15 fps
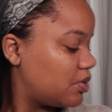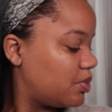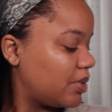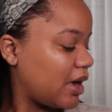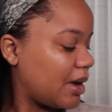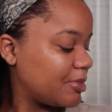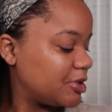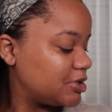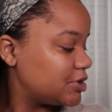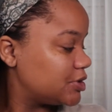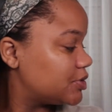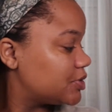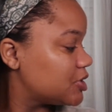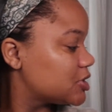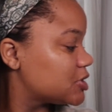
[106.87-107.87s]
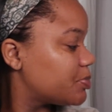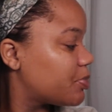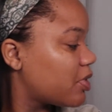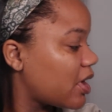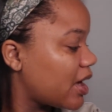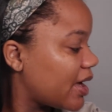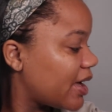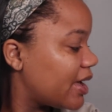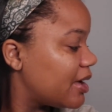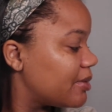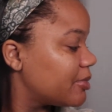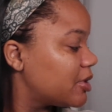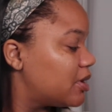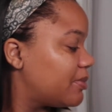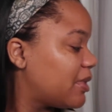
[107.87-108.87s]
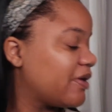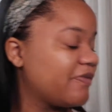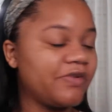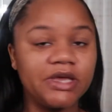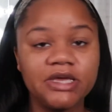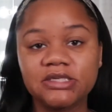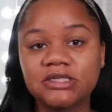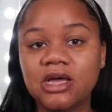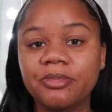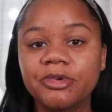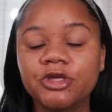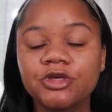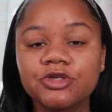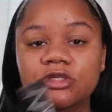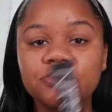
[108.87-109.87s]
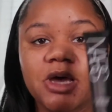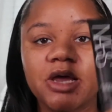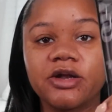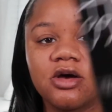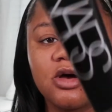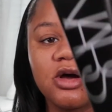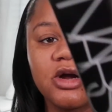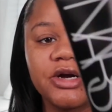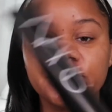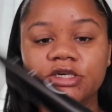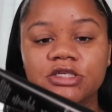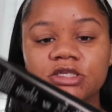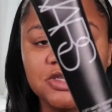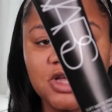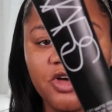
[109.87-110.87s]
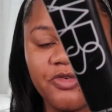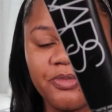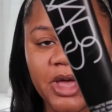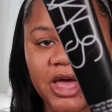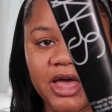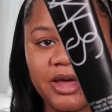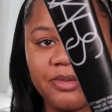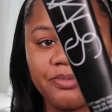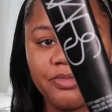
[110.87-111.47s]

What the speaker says: what I'm gonna do is prime my face. I'm gonna use my NARS Soft Matte